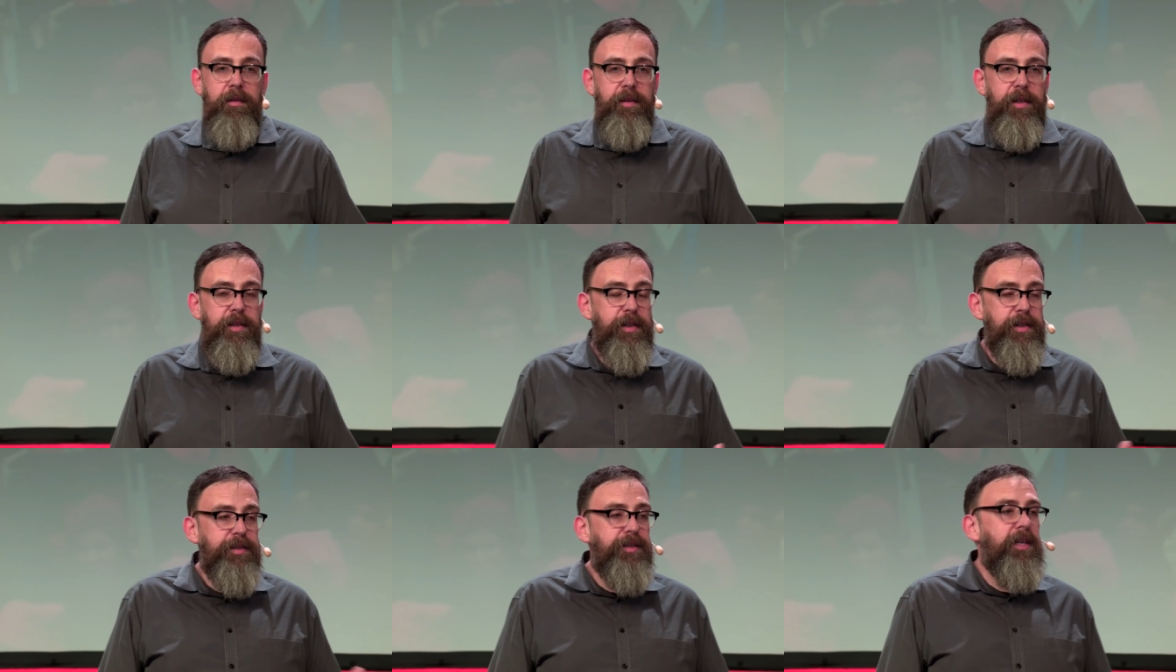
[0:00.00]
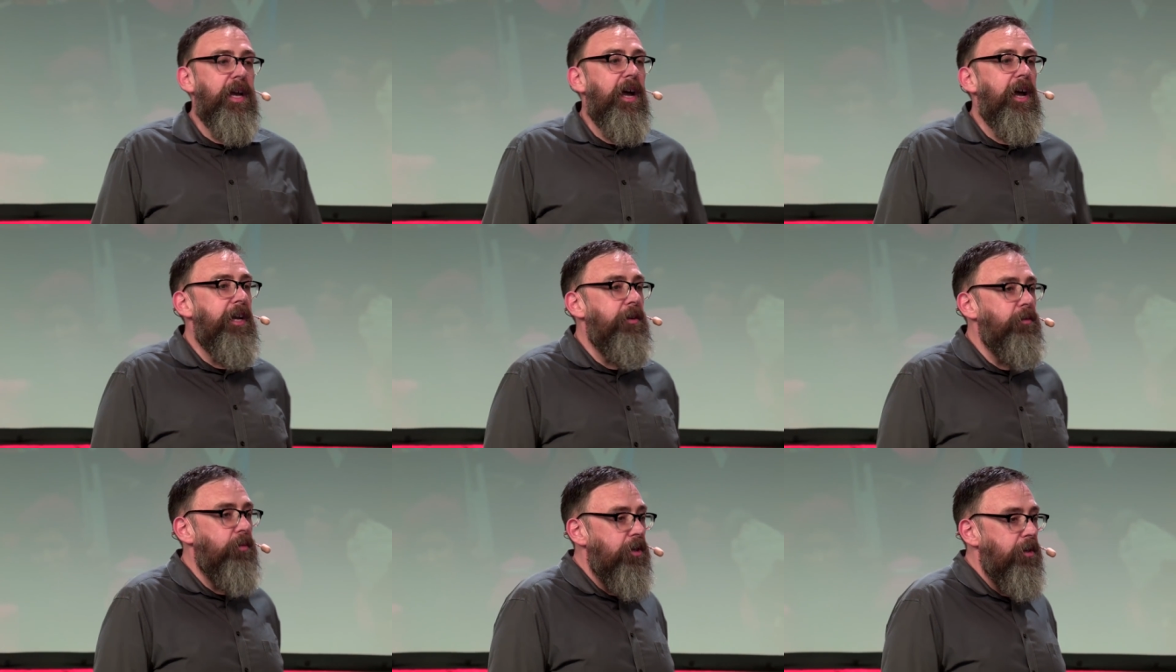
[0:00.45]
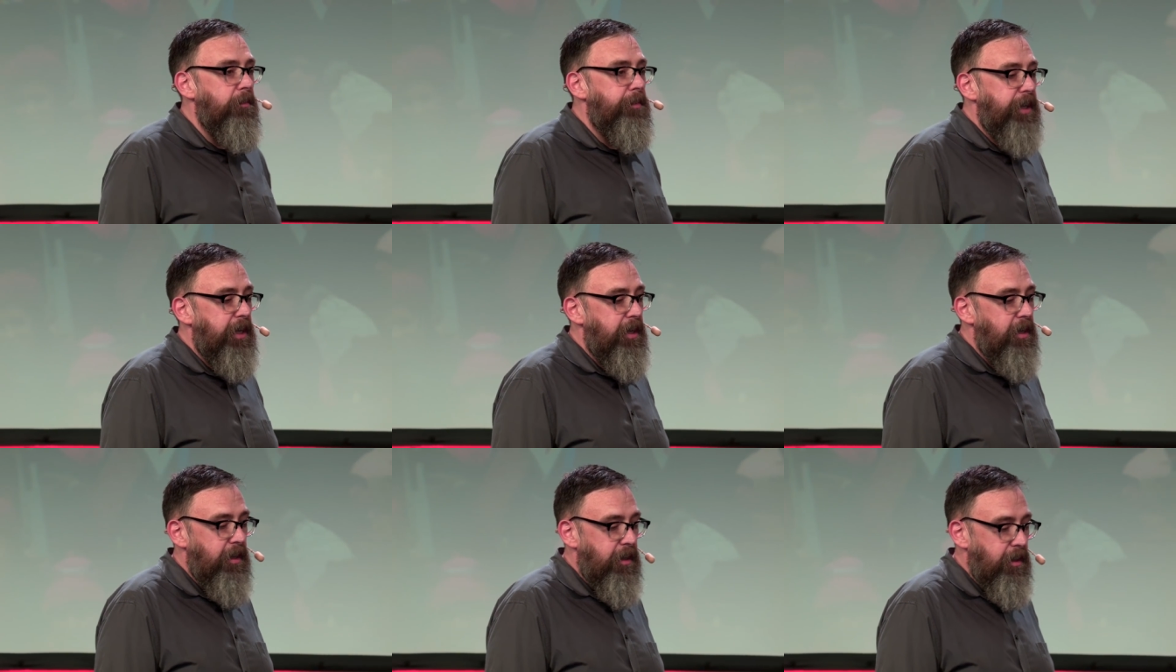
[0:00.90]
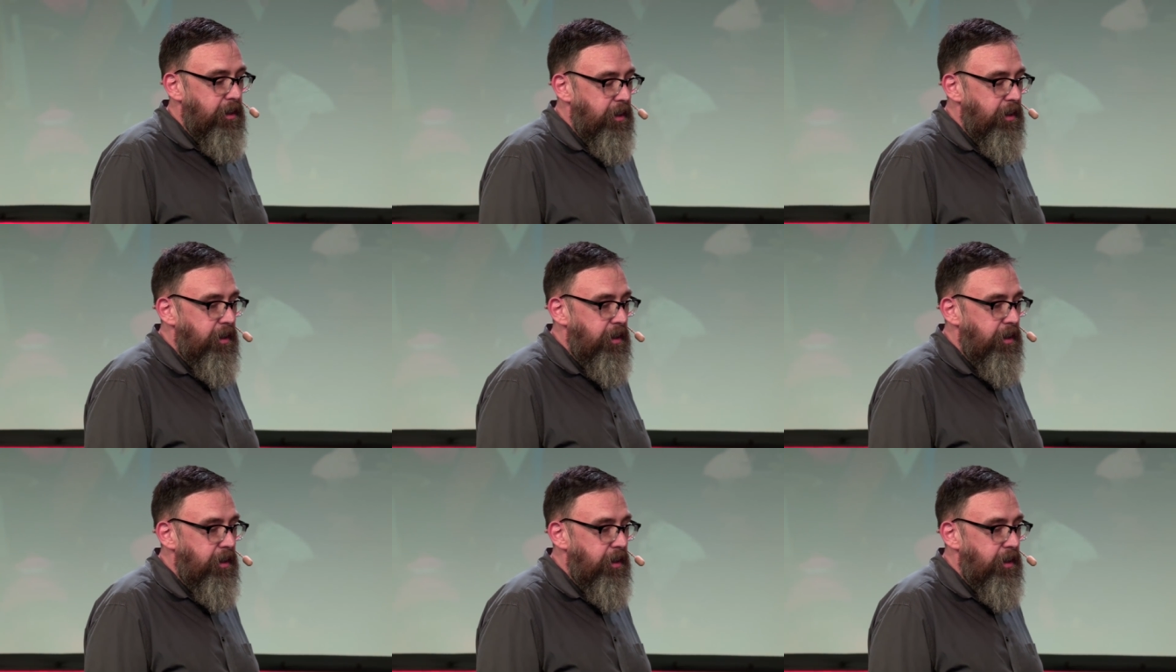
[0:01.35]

the design will be